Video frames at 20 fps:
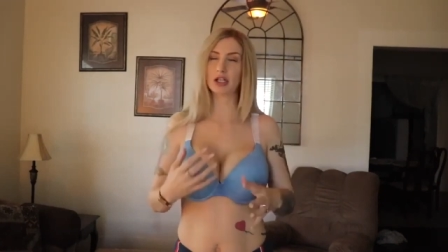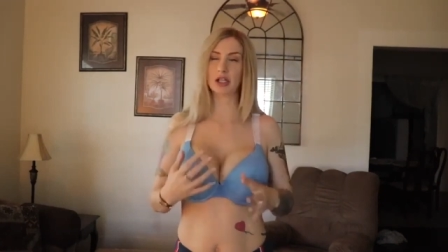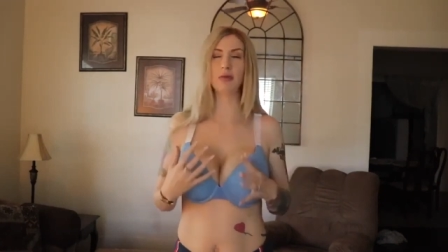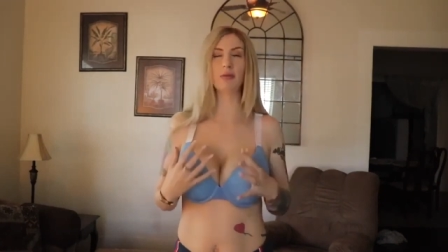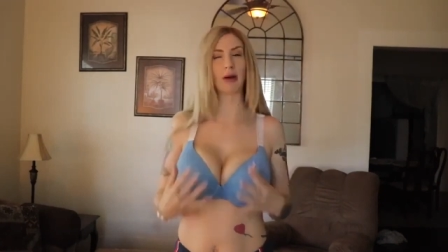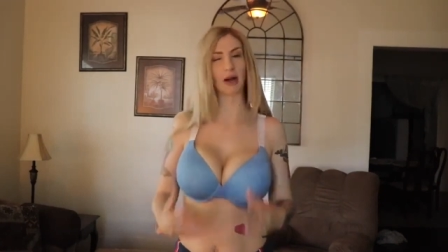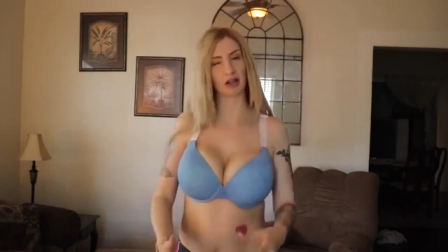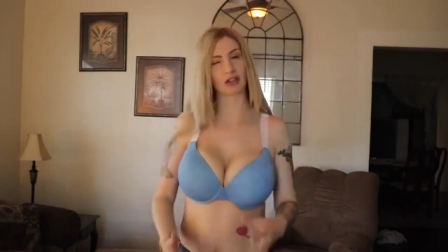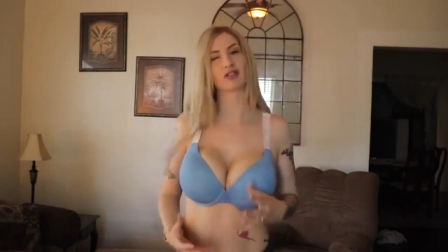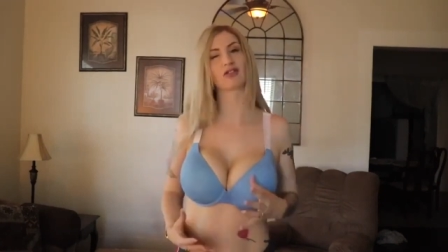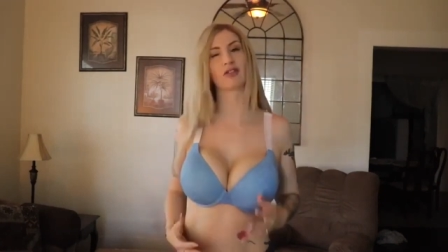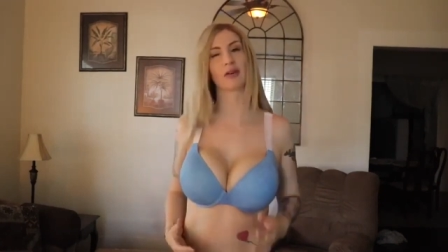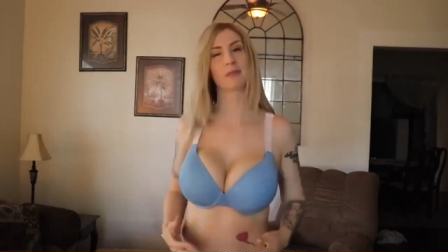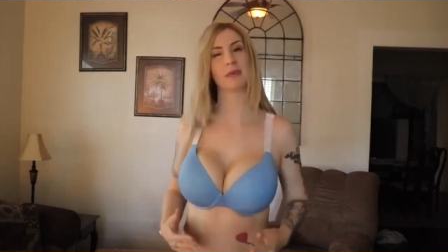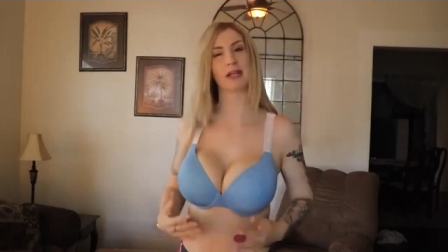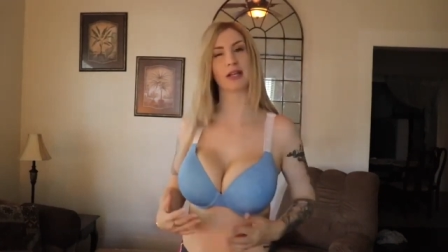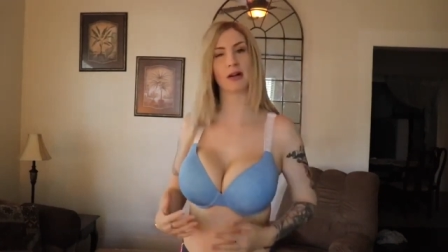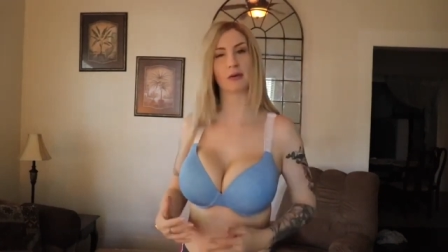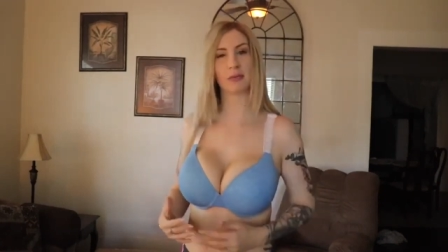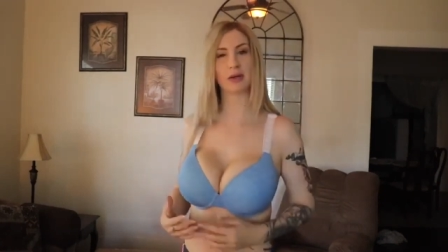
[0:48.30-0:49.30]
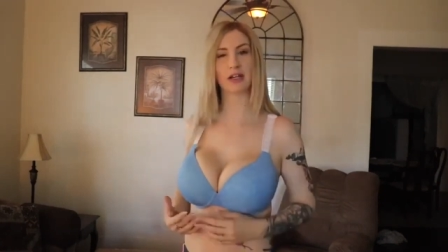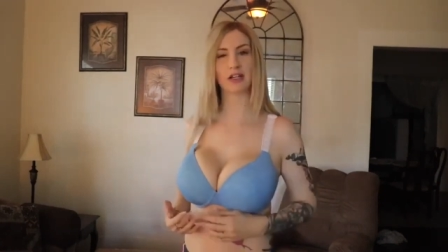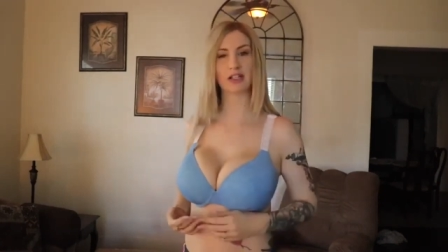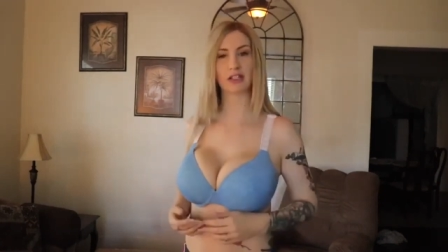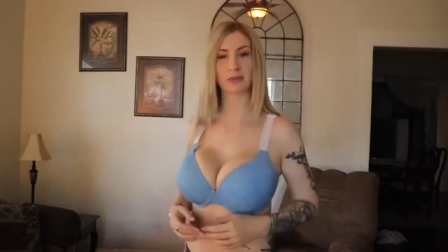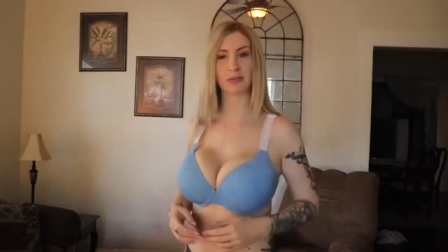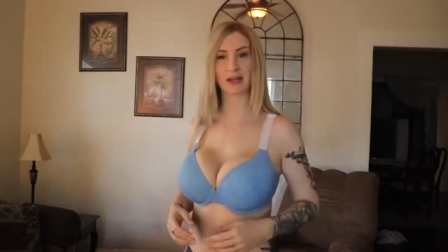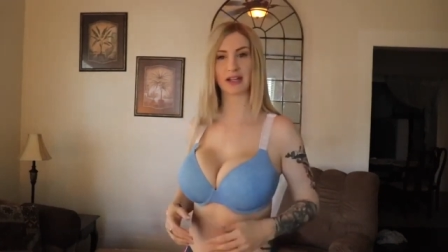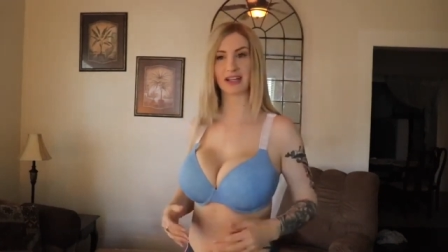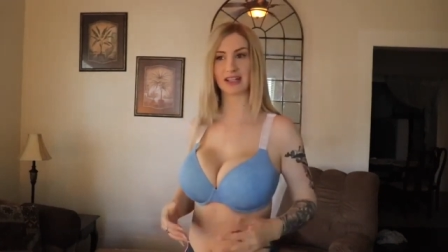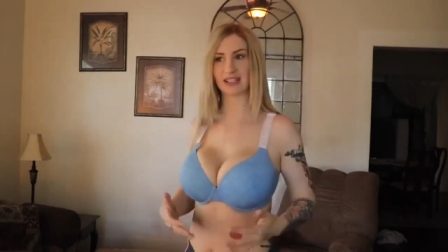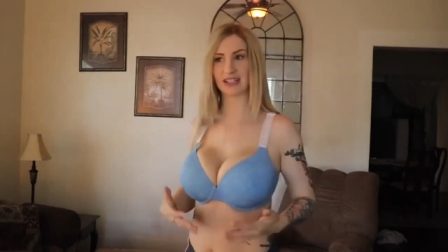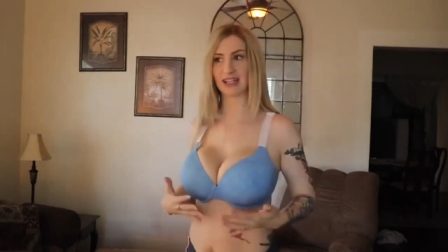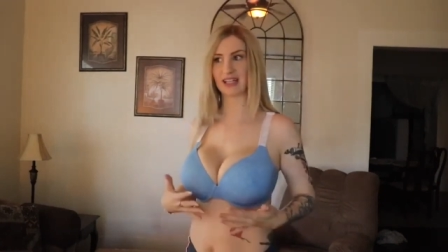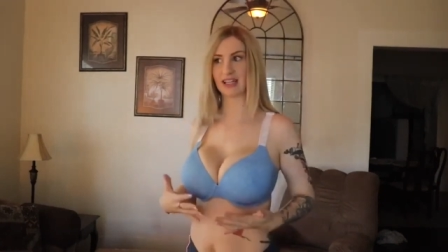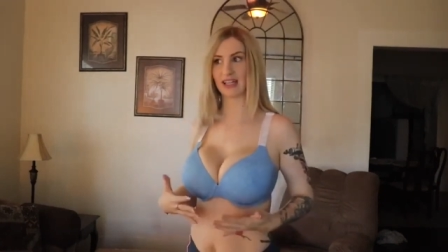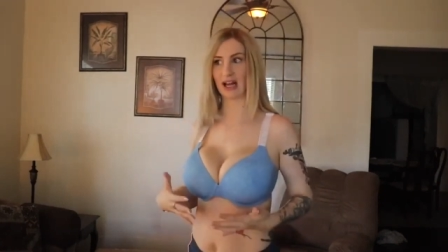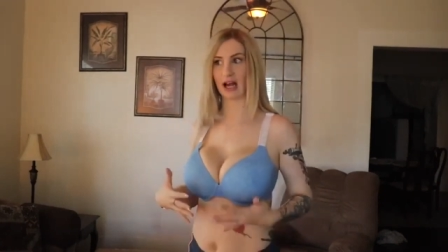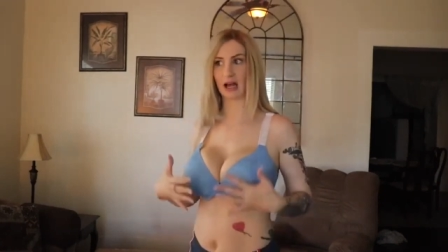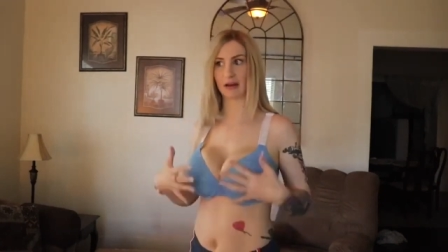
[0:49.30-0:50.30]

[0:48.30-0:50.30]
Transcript: too much for me almost because it,